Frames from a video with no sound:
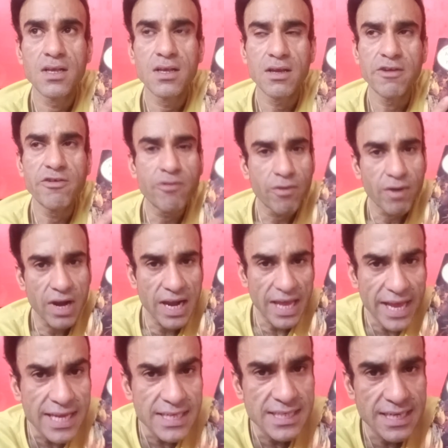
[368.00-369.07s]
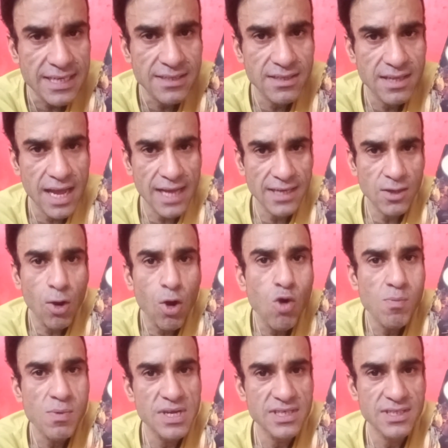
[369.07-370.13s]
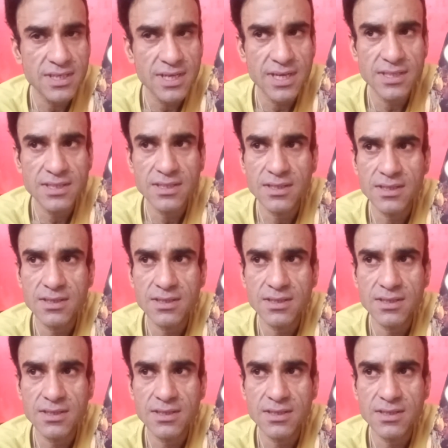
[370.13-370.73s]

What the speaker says: in relating that hopelessness